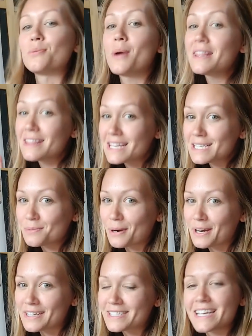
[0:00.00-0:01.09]
So the way that this
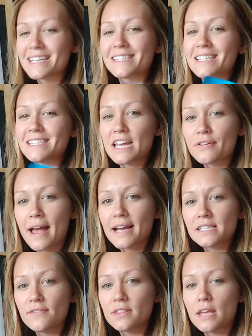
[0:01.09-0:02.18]
works is it's
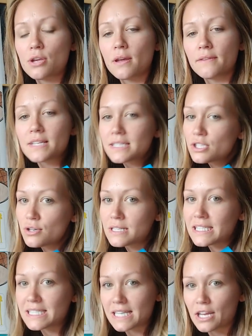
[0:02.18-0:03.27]
interactive in that you give the
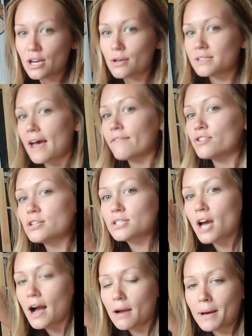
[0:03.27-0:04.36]
students sticky notes after you
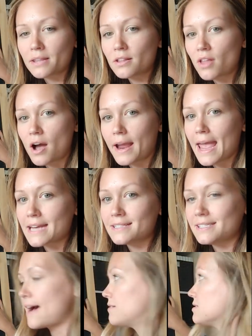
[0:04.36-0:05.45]
talk about the long A
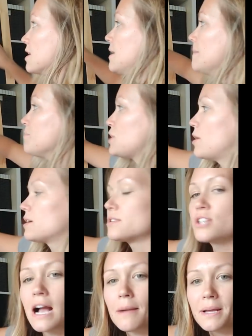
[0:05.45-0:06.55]
sound. You
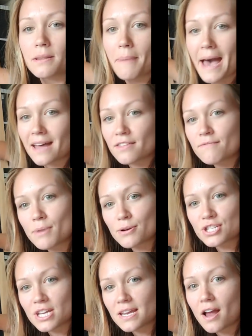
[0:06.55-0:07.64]
also talk about the path of
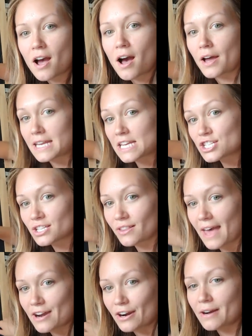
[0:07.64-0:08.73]
motion on each
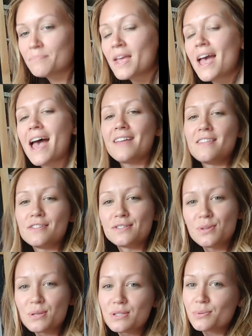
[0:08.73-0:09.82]
letter, and then the
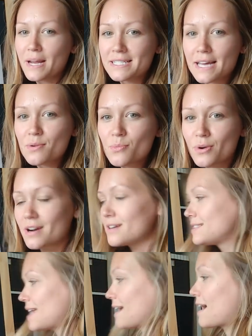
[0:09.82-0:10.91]
students write down
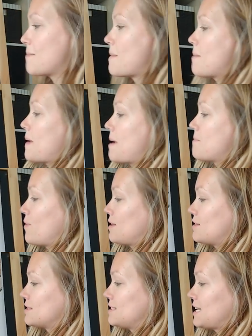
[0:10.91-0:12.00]
words and come up and
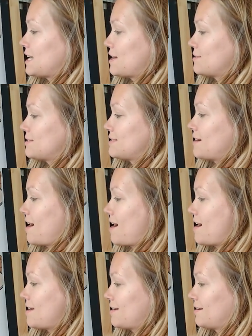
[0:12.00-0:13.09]
put their sticky notes
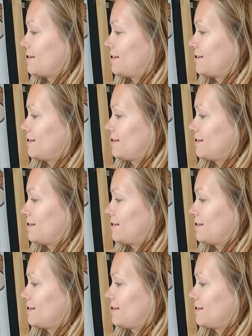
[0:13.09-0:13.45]
on